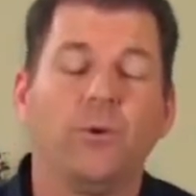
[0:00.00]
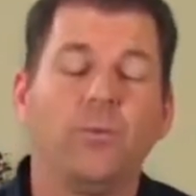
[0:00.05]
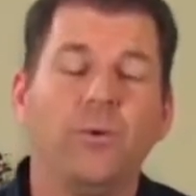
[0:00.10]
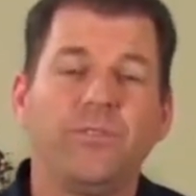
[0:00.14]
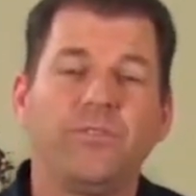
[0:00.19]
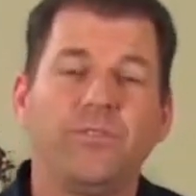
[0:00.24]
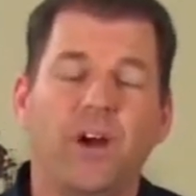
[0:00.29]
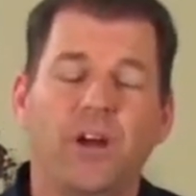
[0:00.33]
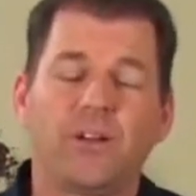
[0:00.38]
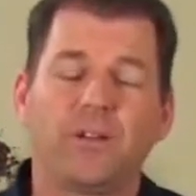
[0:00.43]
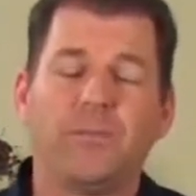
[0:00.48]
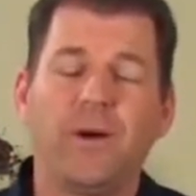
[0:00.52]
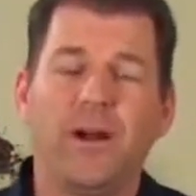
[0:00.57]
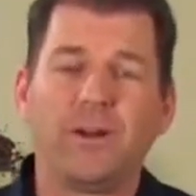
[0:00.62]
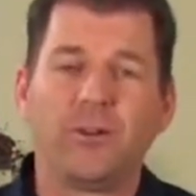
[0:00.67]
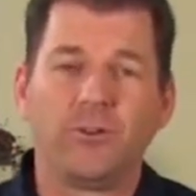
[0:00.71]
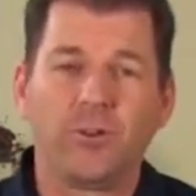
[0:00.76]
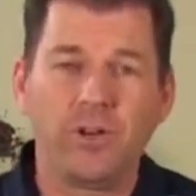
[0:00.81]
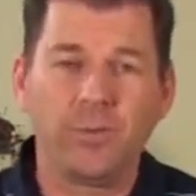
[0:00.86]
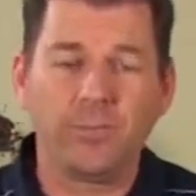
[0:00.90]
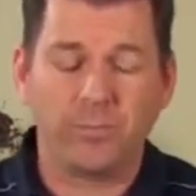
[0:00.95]
We've talked
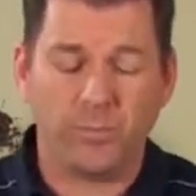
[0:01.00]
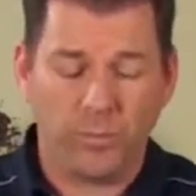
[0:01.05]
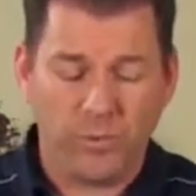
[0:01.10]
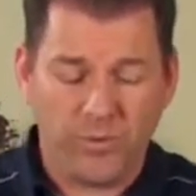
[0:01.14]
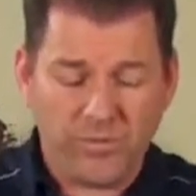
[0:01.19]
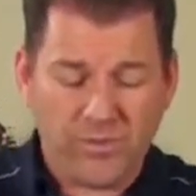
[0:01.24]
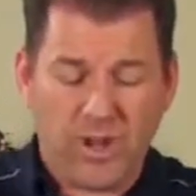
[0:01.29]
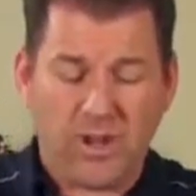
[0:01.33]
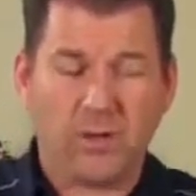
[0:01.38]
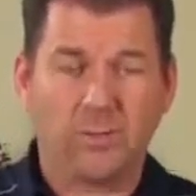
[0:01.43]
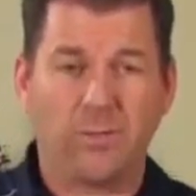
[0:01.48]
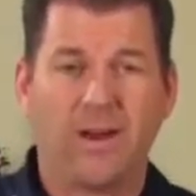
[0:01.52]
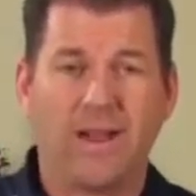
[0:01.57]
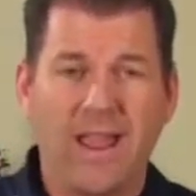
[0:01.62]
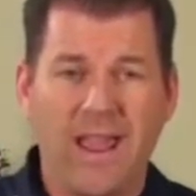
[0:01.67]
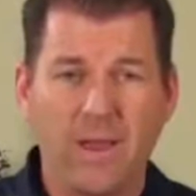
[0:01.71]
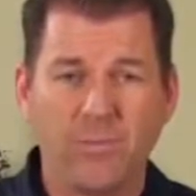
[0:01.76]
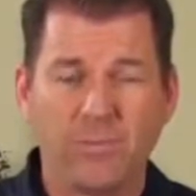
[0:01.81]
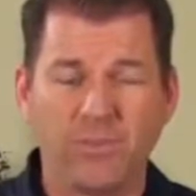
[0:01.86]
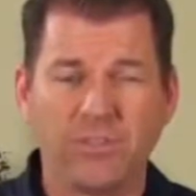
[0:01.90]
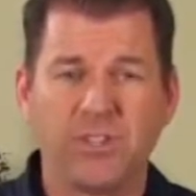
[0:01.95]
about grip, we've talked about
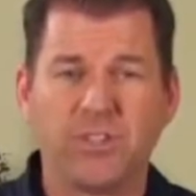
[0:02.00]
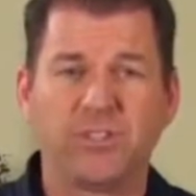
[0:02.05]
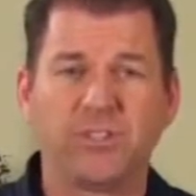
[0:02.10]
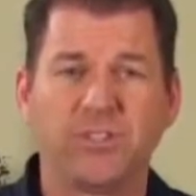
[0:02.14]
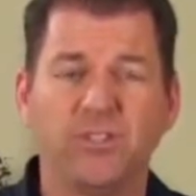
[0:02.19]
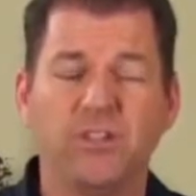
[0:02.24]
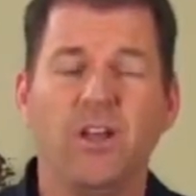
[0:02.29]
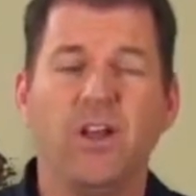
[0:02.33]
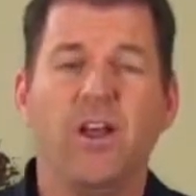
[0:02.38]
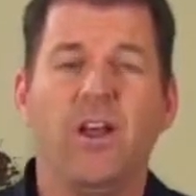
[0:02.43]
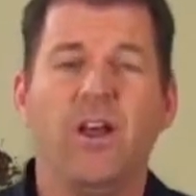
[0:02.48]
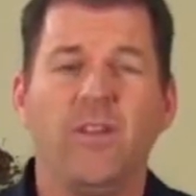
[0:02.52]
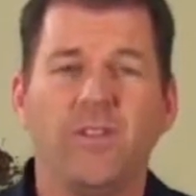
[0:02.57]
hand position.